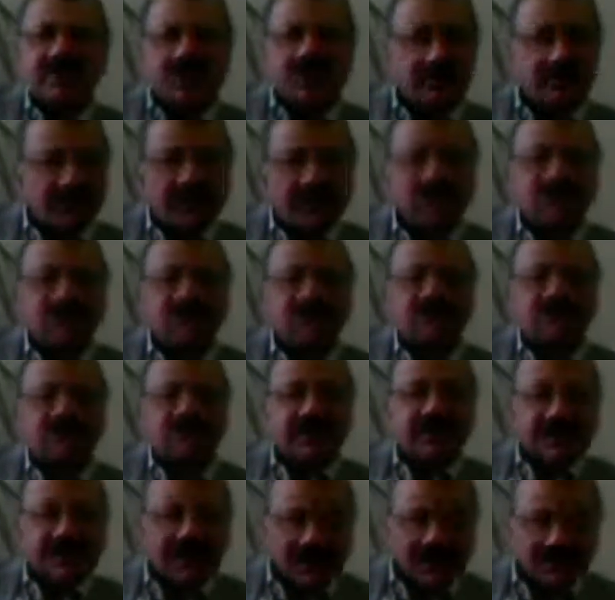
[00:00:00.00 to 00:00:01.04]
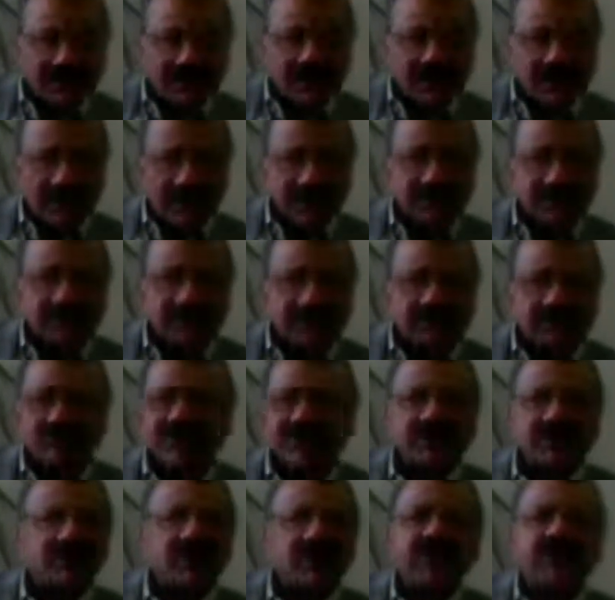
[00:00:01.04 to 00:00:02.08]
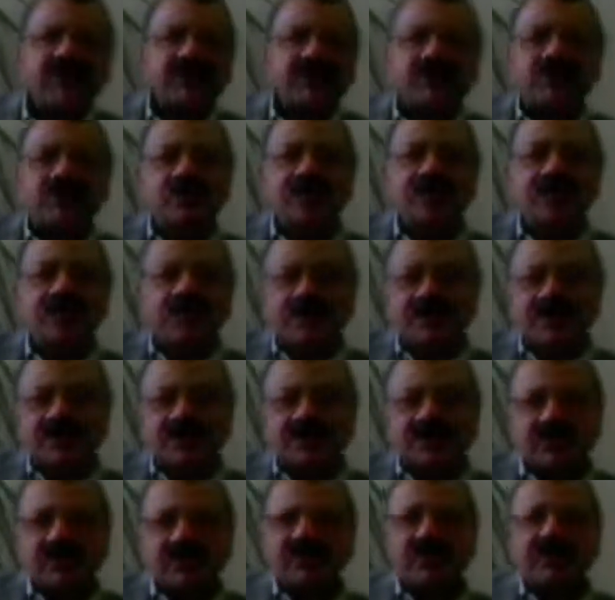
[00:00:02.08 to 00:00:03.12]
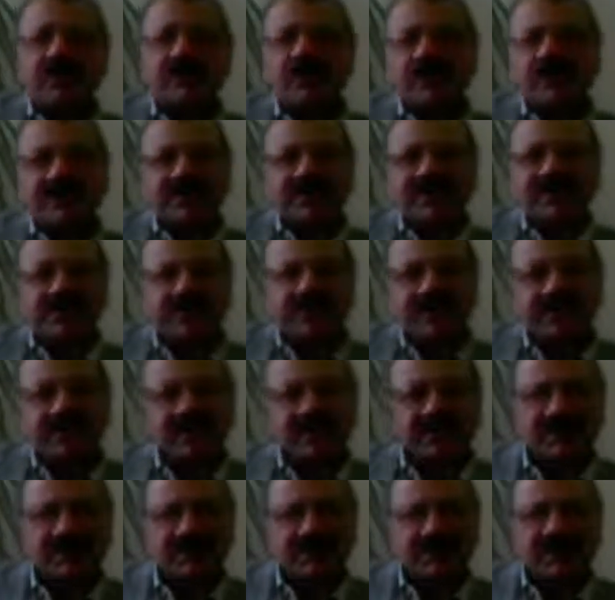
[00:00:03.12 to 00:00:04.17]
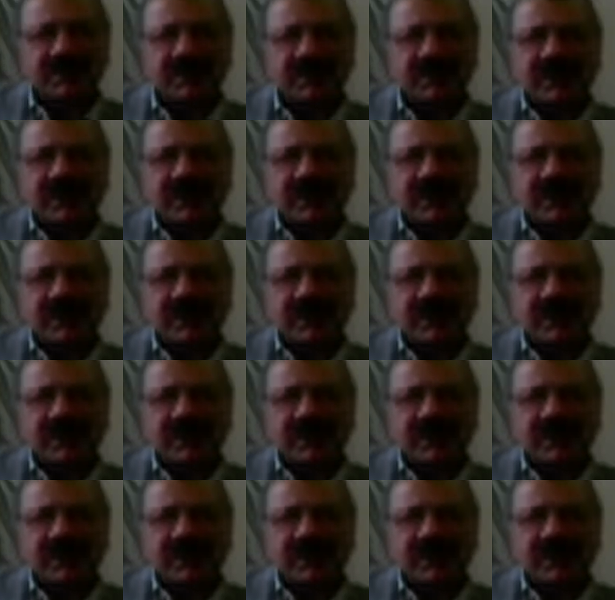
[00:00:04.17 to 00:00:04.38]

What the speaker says: Of course, they have royalties, but royalties only how much? Will be 4%, 5%.